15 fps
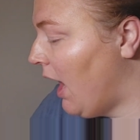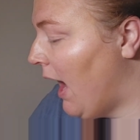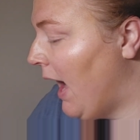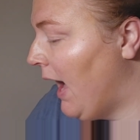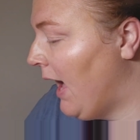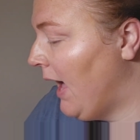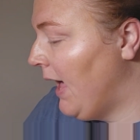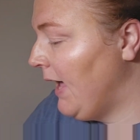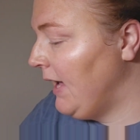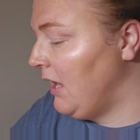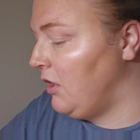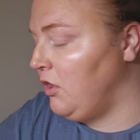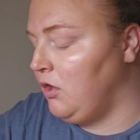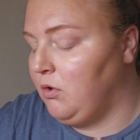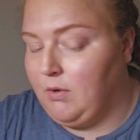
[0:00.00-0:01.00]
I
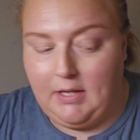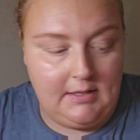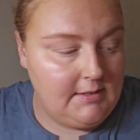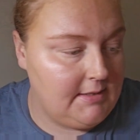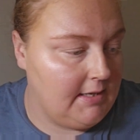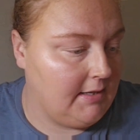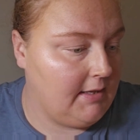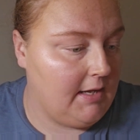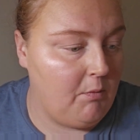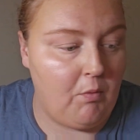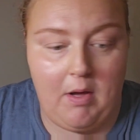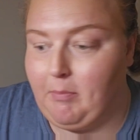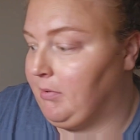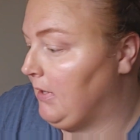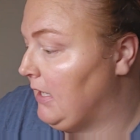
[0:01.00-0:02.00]
knew instantly
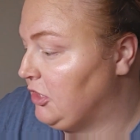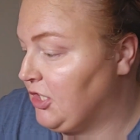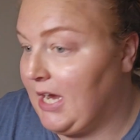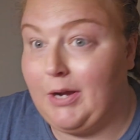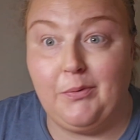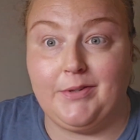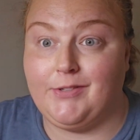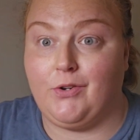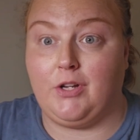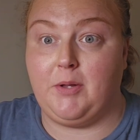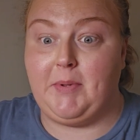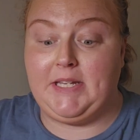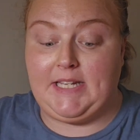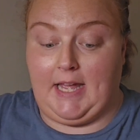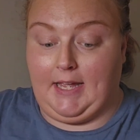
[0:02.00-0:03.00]
what blush I was going to
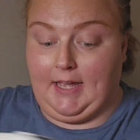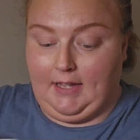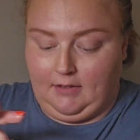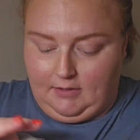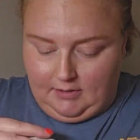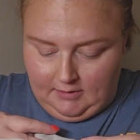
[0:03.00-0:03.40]
be taking.